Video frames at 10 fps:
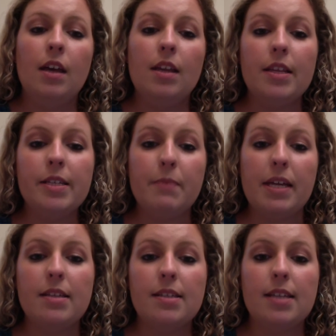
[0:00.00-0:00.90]
This
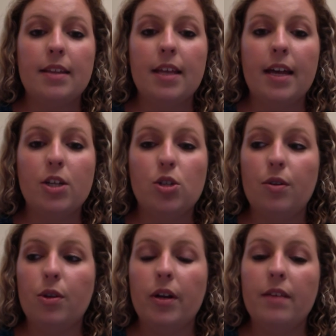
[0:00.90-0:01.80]
means that the extra
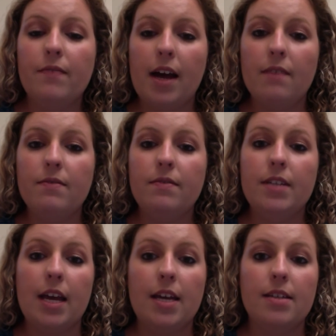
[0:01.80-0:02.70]
3 to 5
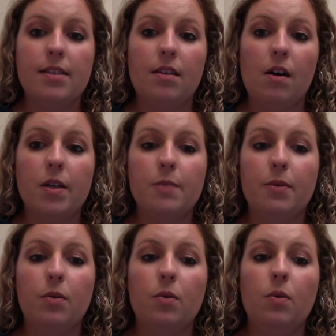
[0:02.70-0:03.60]
days in the
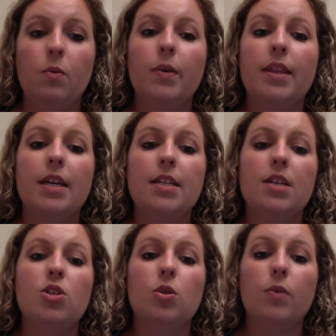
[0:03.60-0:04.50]
hospital with the
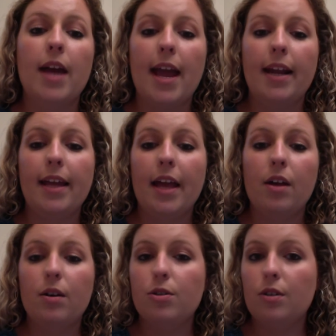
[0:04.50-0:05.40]
additional
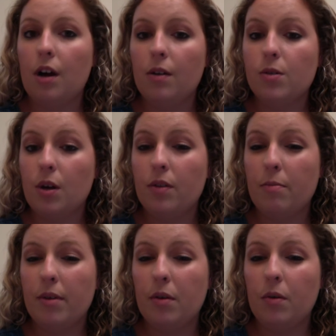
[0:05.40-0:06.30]
$8,800 on the
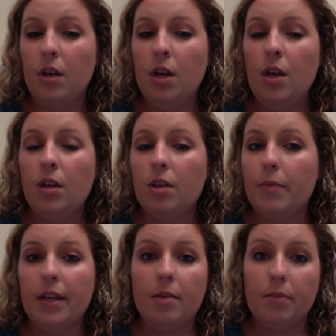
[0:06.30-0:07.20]
bill could
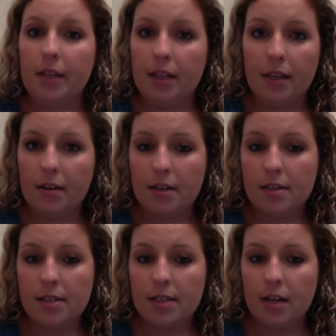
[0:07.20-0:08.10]
be completely
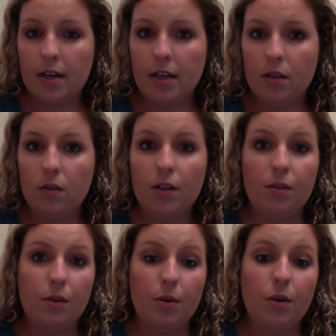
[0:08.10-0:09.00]
unnecessary, let
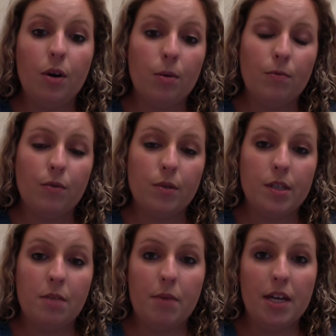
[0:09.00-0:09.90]
alone harmful to
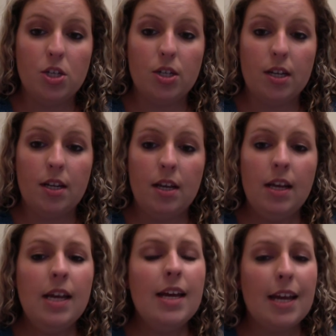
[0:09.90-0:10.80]
the patient
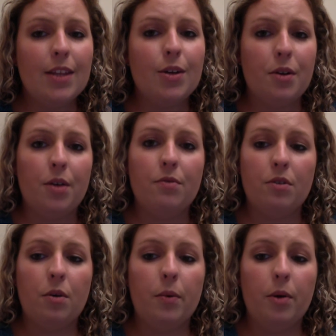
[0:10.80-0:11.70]
and their
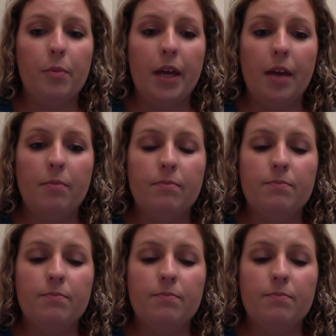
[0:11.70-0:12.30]
overall well-being.